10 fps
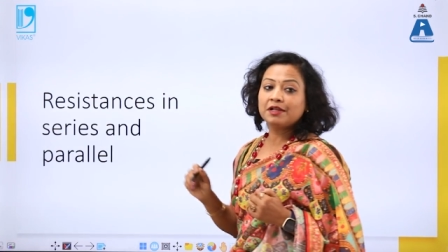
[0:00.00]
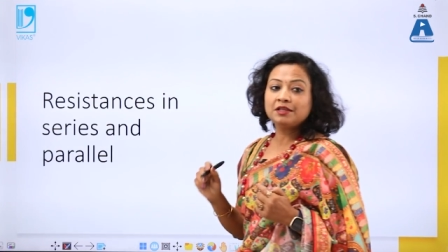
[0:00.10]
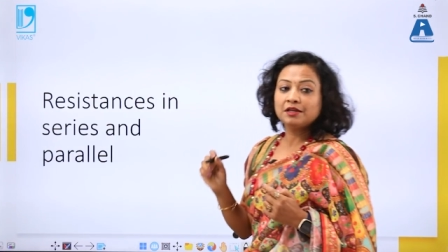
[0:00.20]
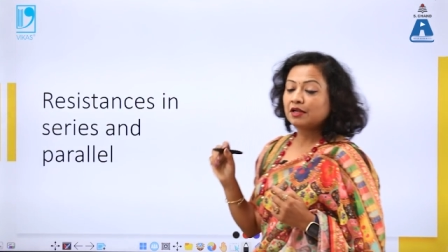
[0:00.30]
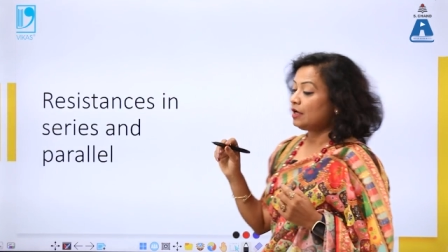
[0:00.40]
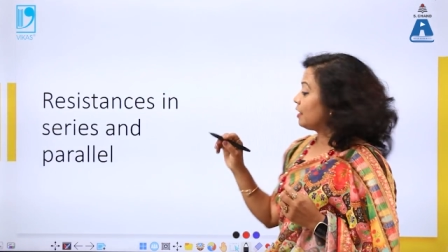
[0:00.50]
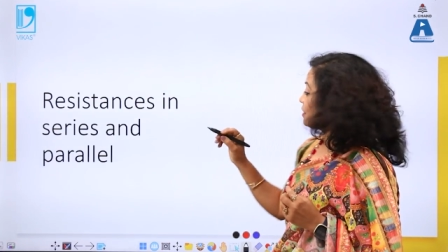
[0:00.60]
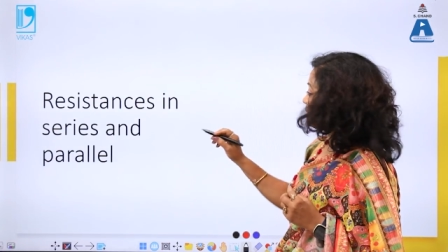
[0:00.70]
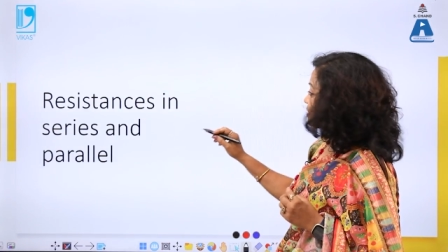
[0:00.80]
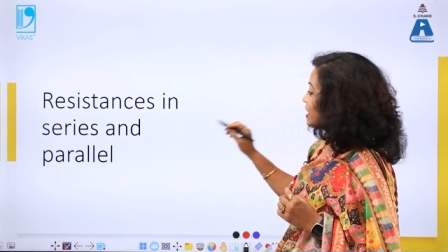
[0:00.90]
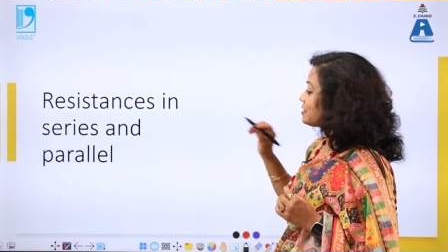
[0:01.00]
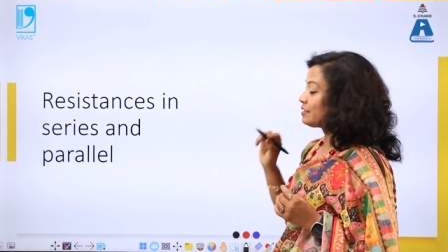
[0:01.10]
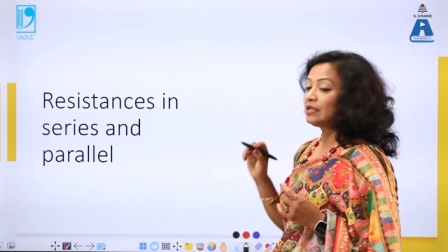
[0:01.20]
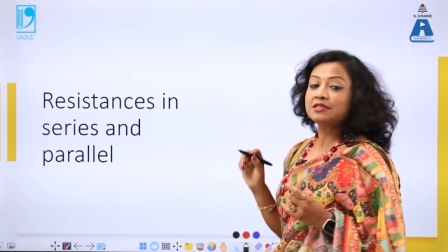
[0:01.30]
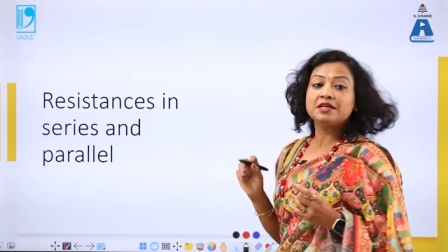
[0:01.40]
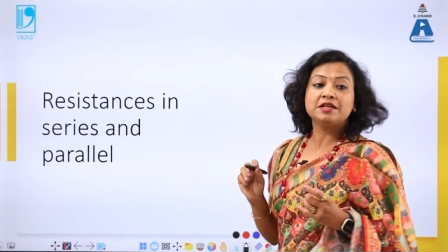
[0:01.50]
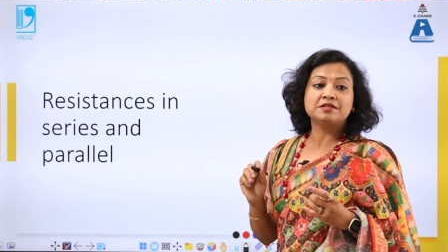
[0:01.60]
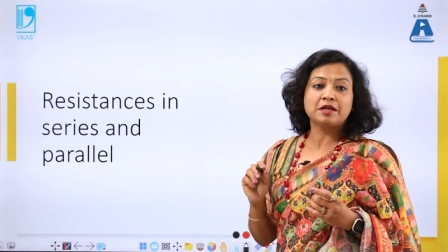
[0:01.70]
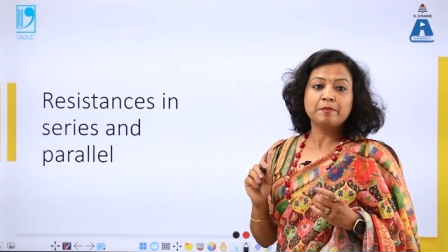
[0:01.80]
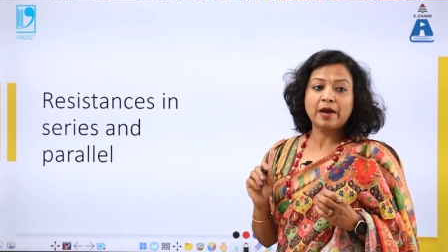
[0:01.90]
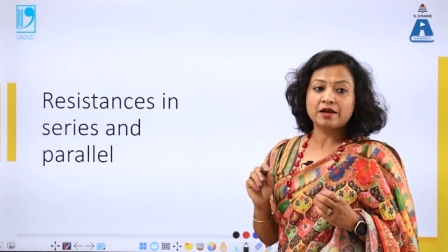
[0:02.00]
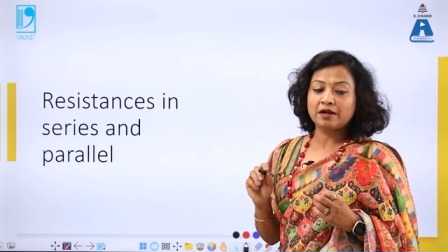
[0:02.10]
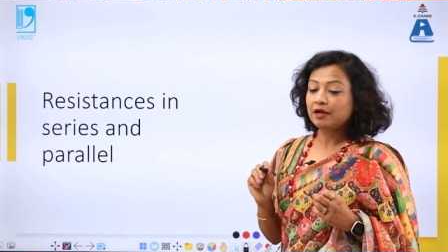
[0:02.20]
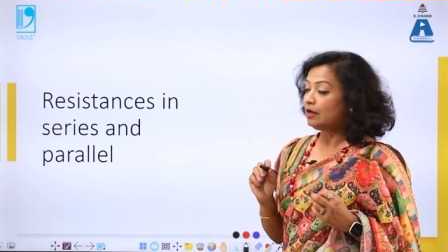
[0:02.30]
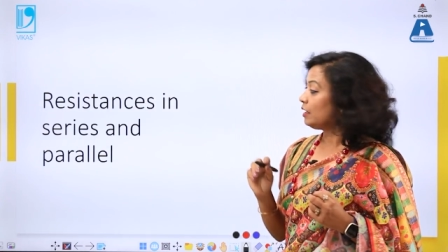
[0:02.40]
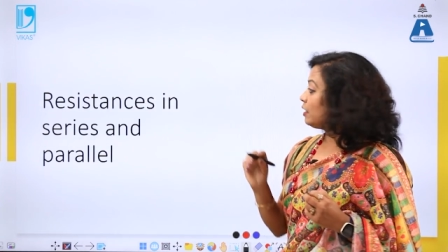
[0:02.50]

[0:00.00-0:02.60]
with resistances in series and parallel.